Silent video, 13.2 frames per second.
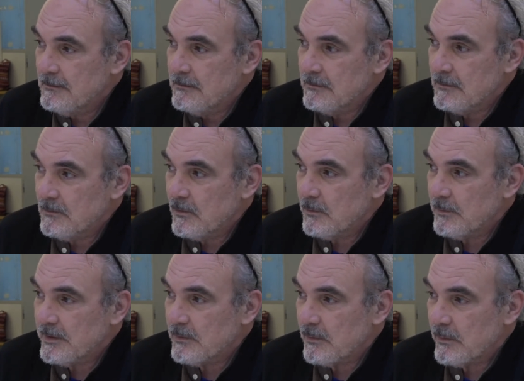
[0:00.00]

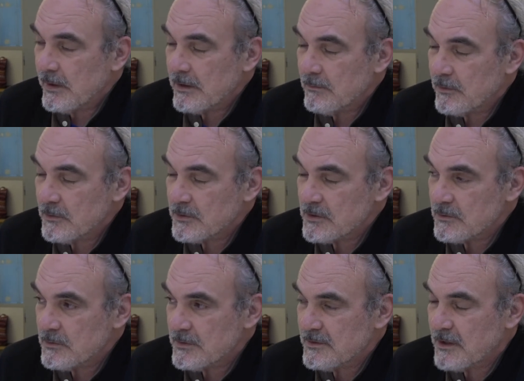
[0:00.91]
normally we're working
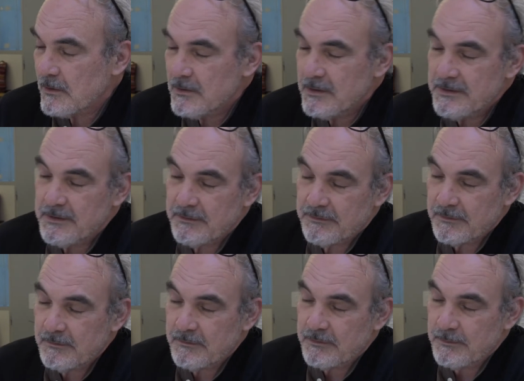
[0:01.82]
projects which are totally
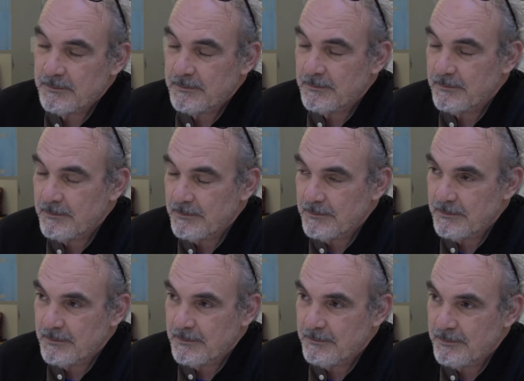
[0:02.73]
different from
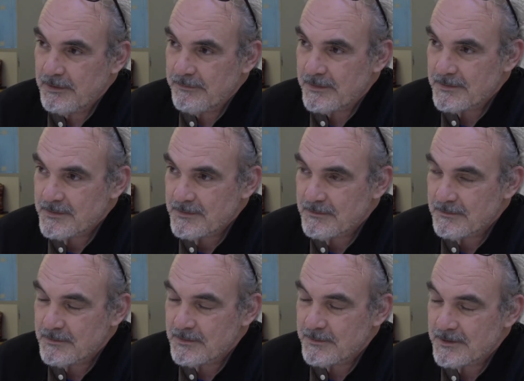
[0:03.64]
the previous
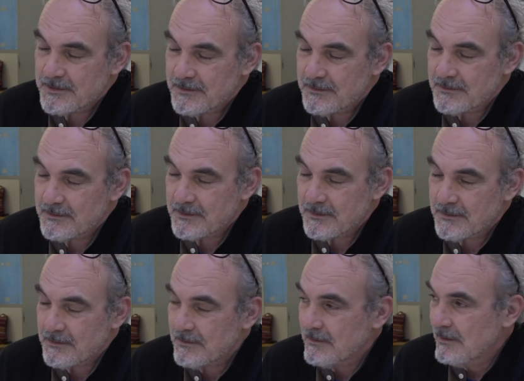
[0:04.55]
semester.
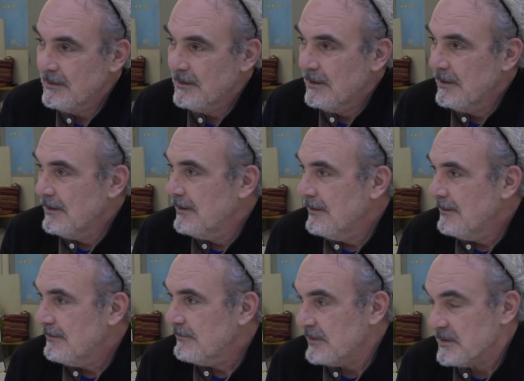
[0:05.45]
So,
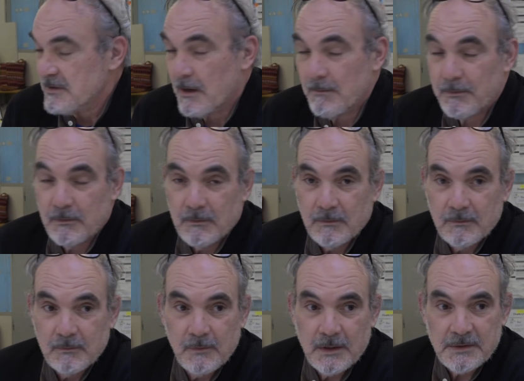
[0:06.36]
for example,
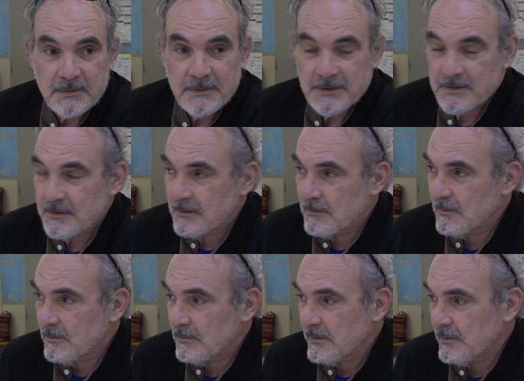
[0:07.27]
one semester
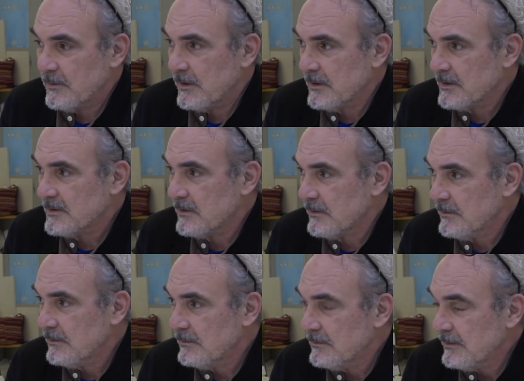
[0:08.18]
we worked
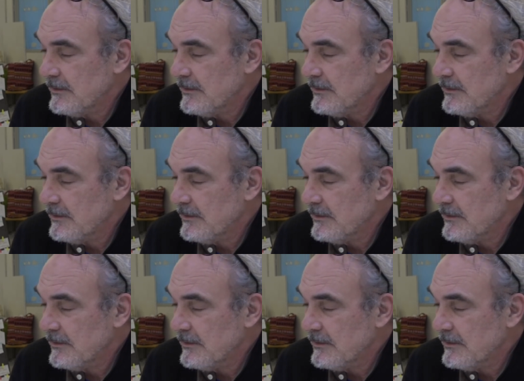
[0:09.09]
on